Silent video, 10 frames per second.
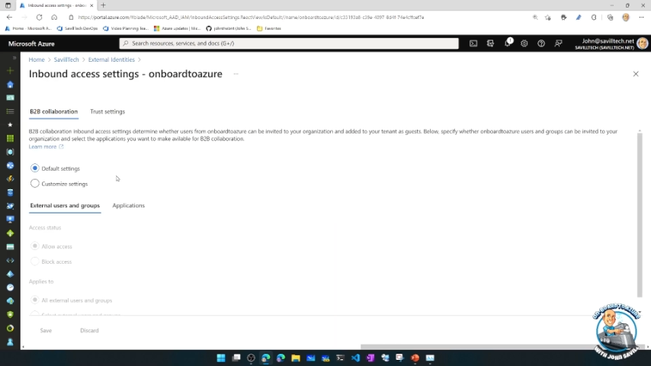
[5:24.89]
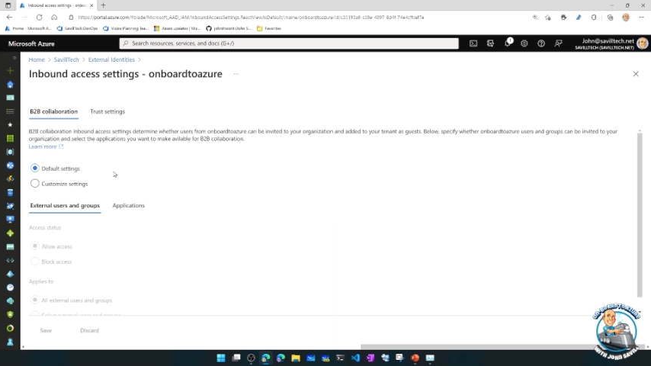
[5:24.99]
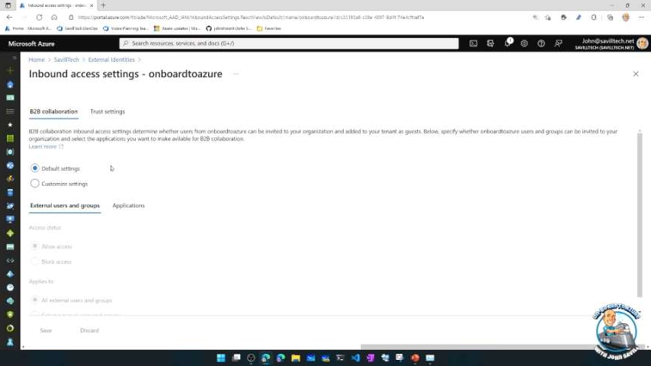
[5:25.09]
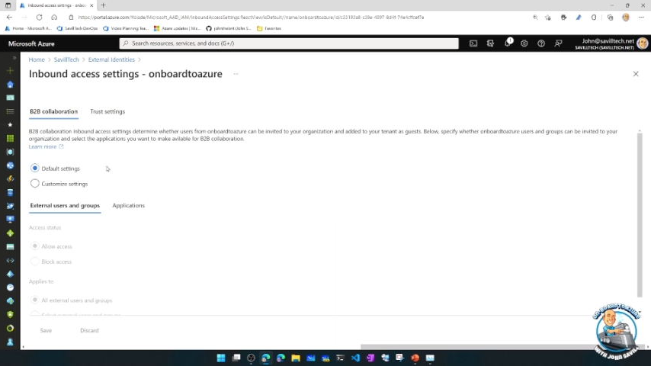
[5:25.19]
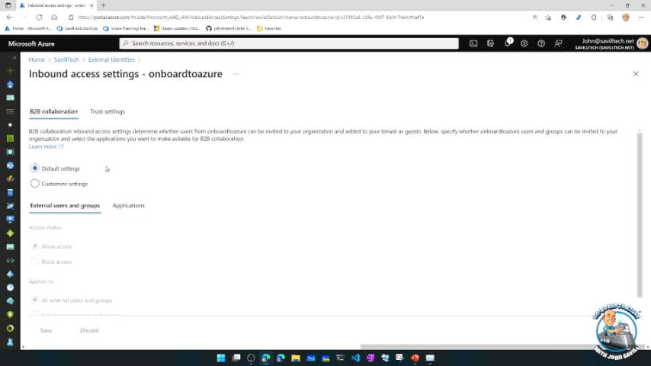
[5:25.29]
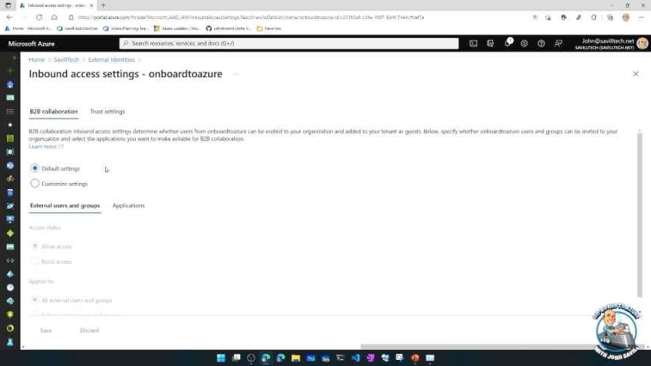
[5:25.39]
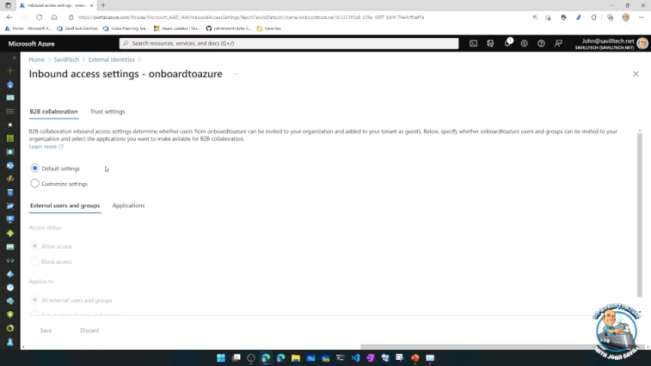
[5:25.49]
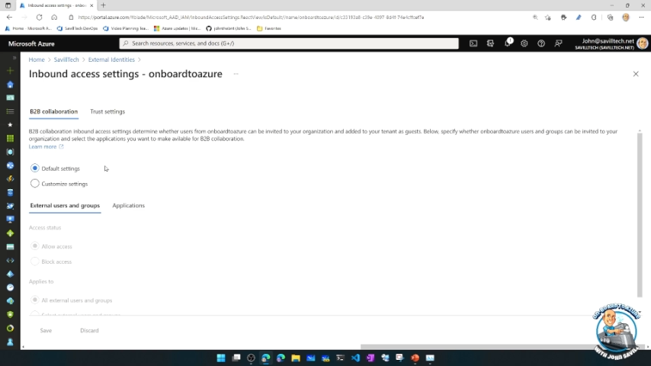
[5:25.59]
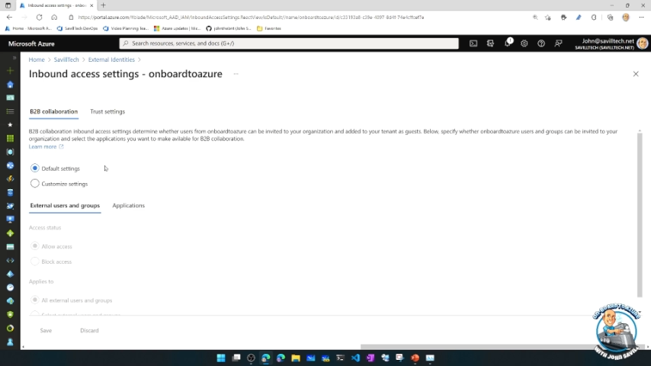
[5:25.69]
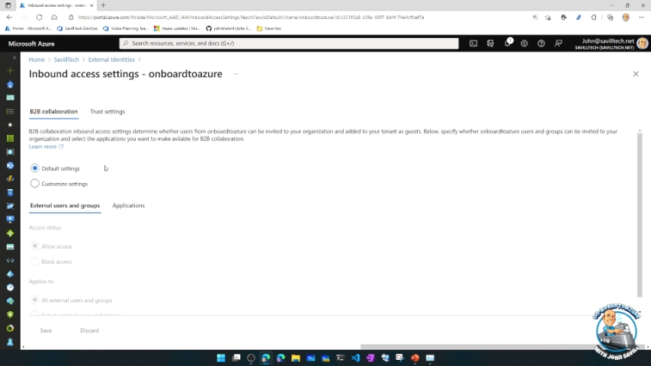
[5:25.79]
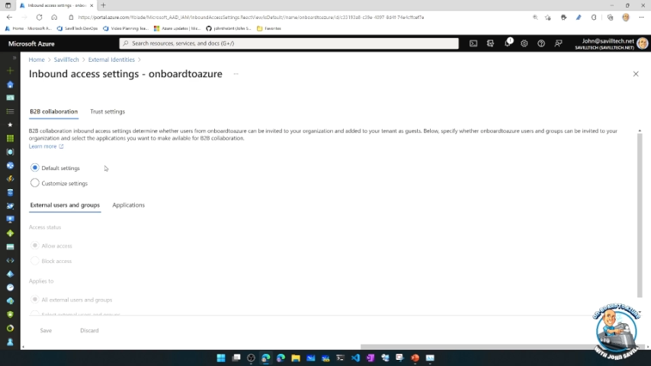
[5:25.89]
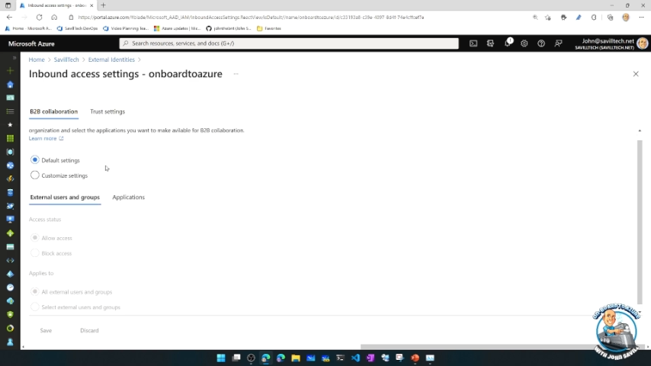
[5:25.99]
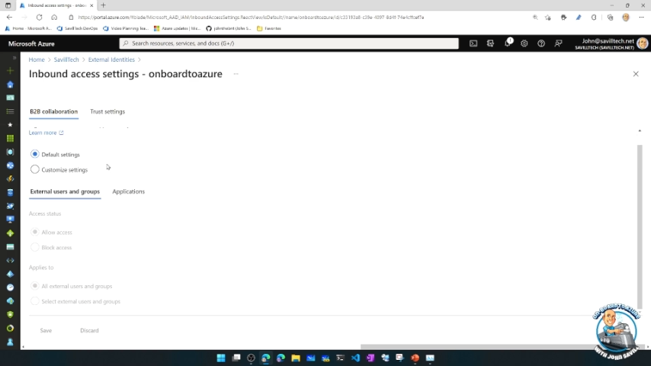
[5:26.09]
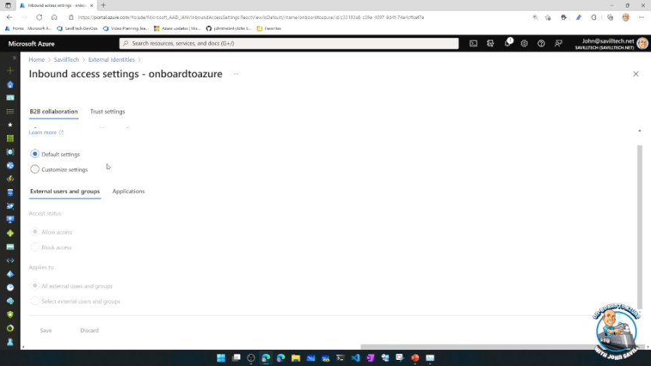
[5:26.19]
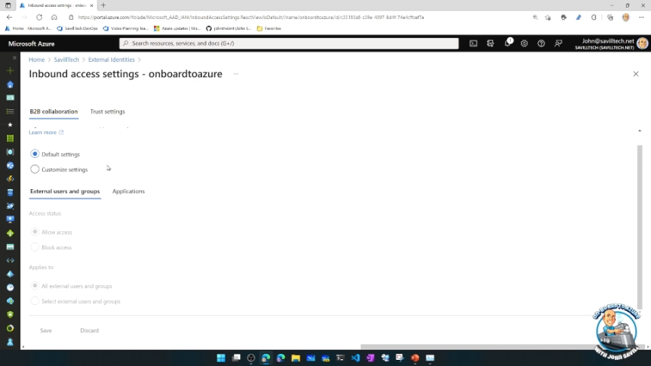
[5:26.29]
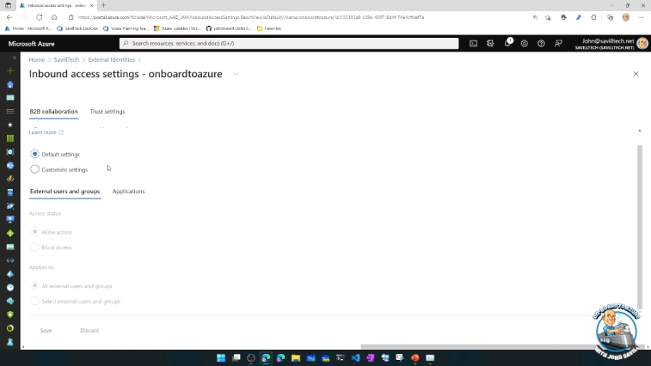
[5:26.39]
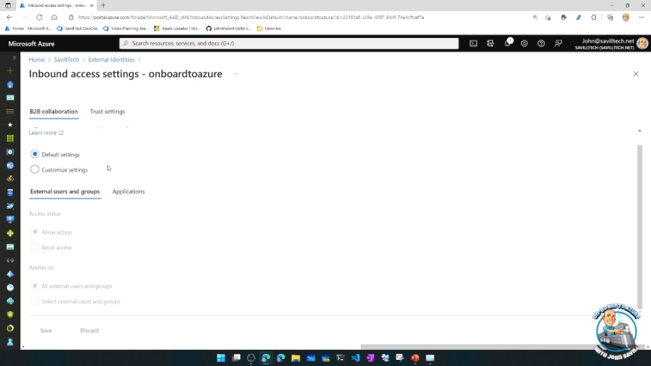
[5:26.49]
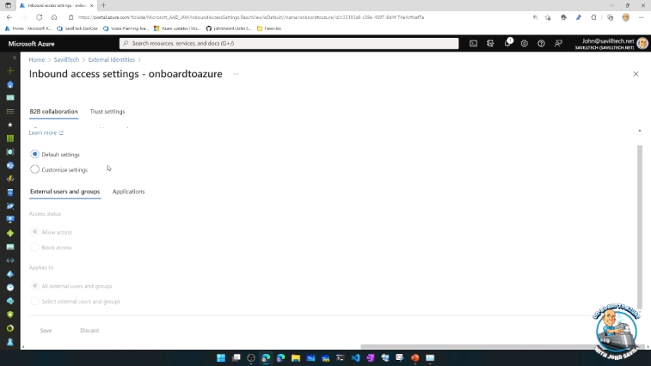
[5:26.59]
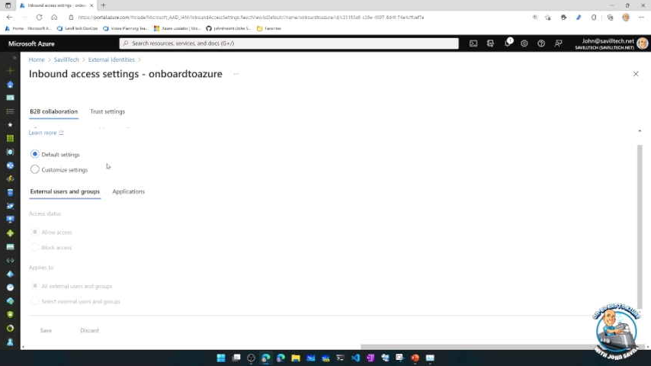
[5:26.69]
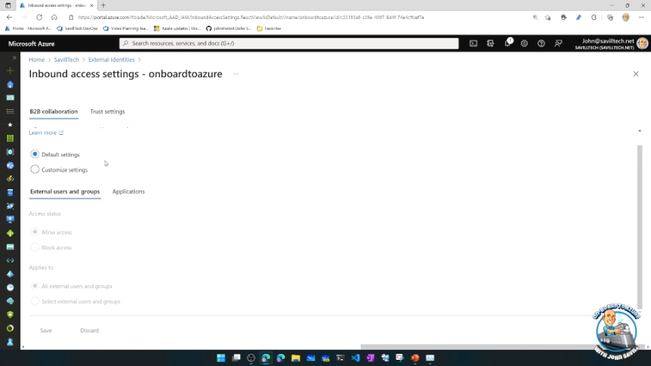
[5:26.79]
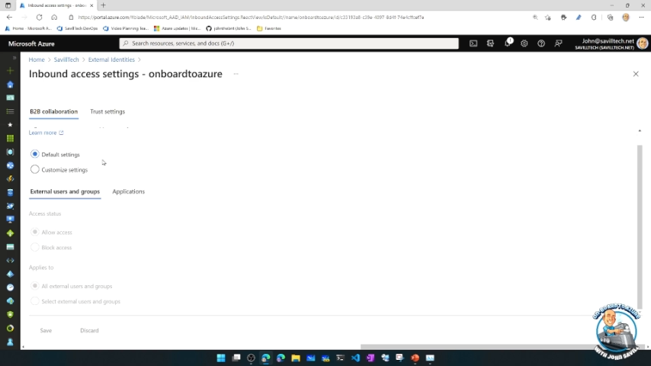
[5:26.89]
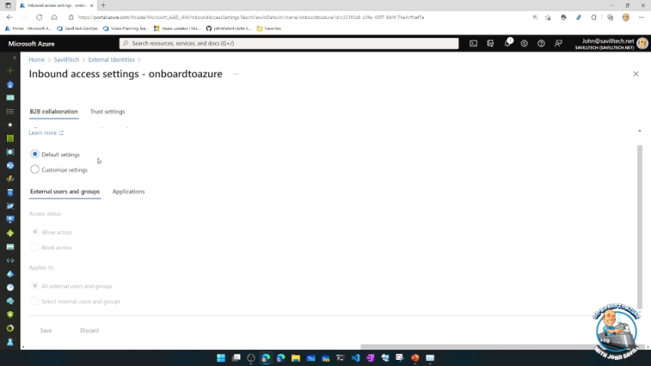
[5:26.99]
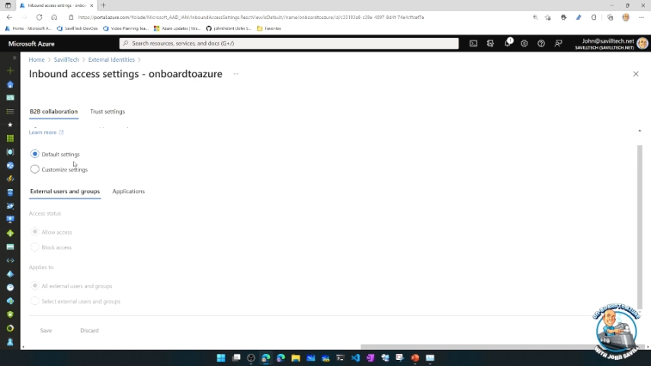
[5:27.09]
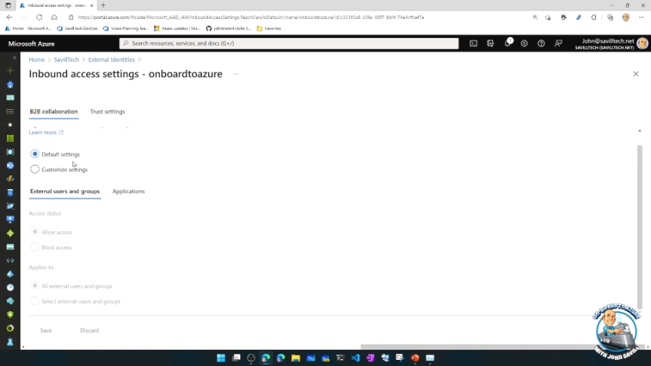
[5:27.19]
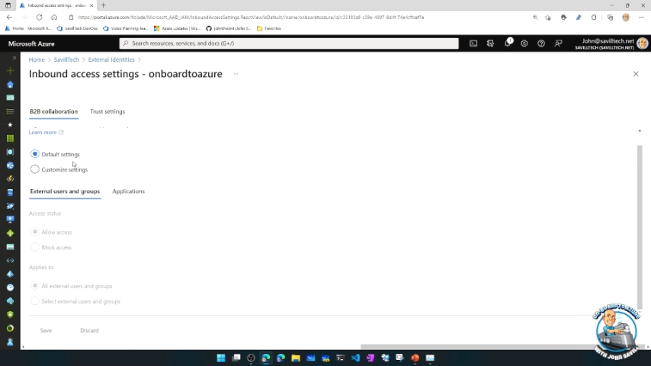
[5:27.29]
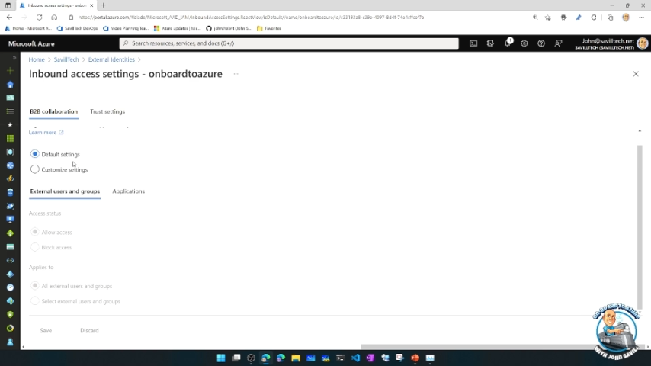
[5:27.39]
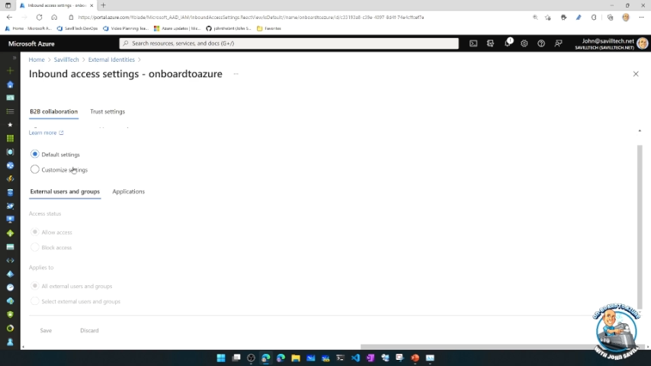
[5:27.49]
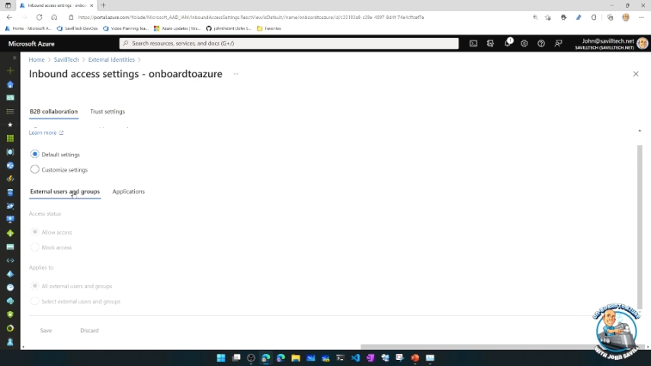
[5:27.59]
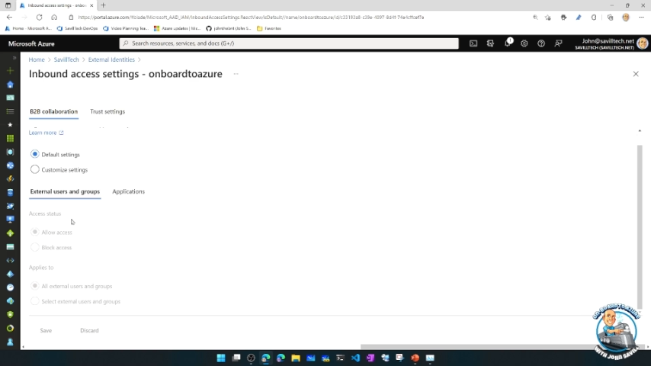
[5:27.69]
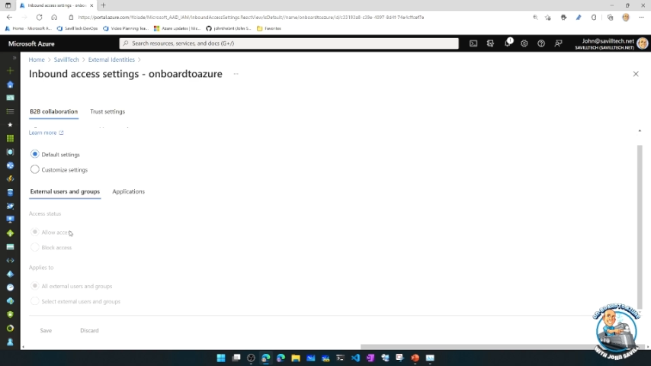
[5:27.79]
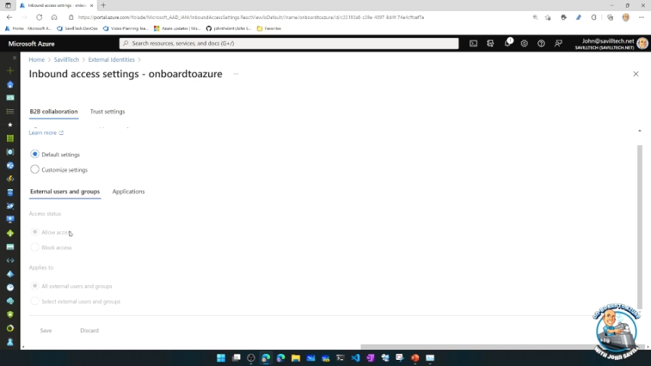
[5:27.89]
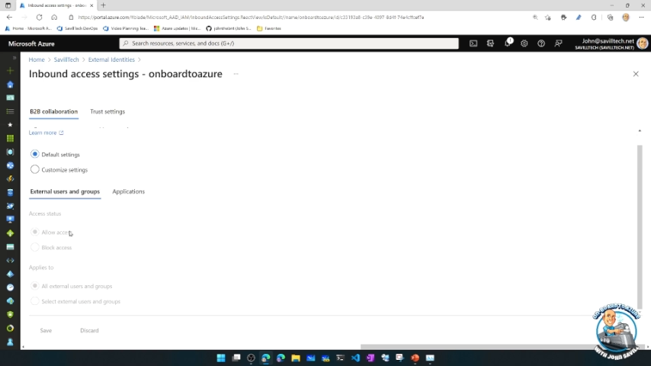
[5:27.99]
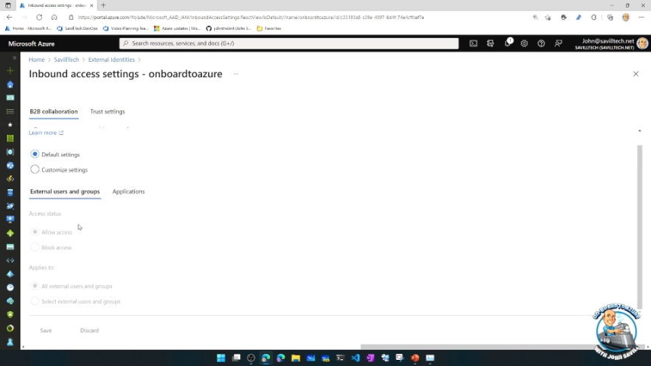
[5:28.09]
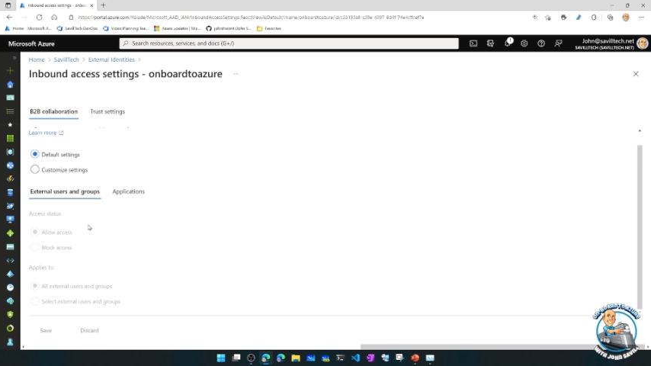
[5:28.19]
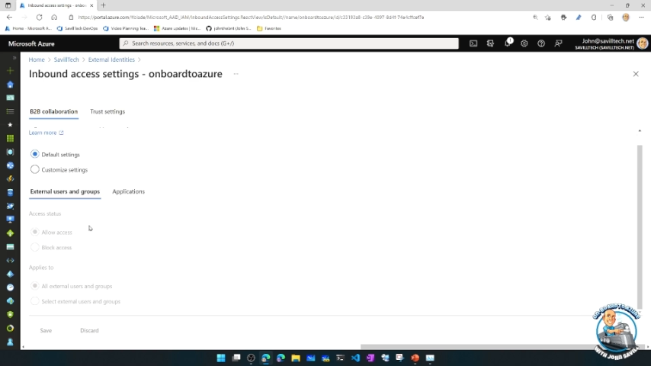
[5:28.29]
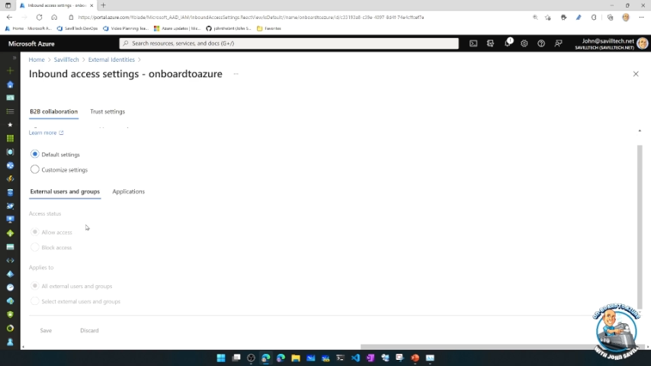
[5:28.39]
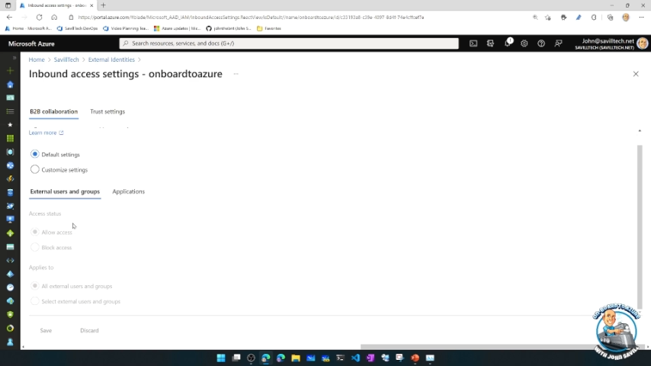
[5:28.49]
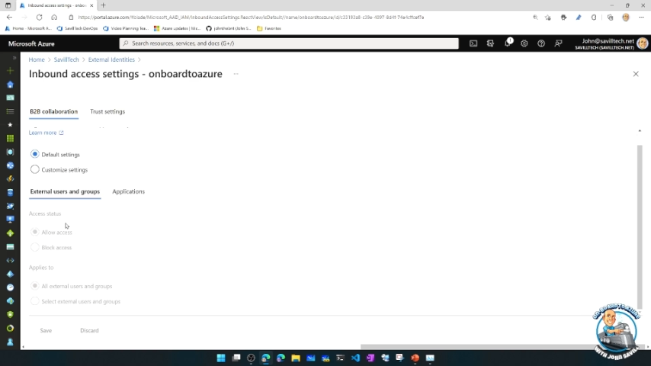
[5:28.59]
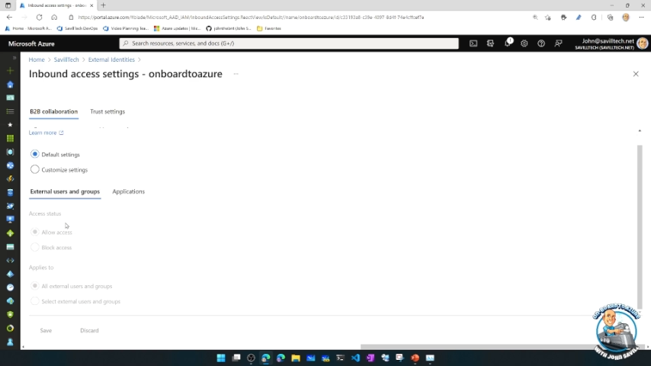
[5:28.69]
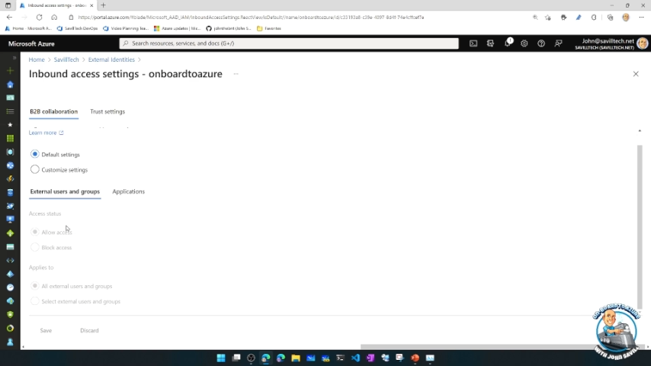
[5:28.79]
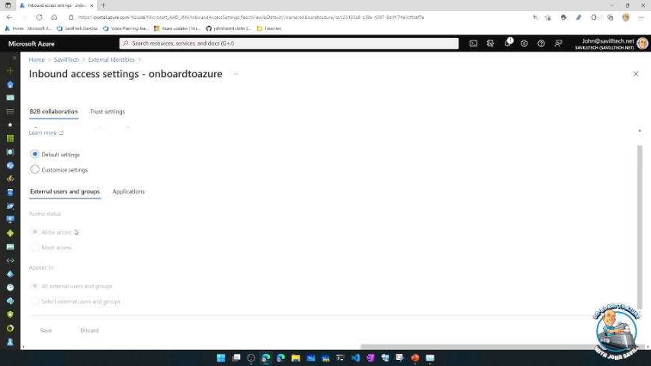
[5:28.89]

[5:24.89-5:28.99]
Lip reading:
No face is visible, so there are no lips to read.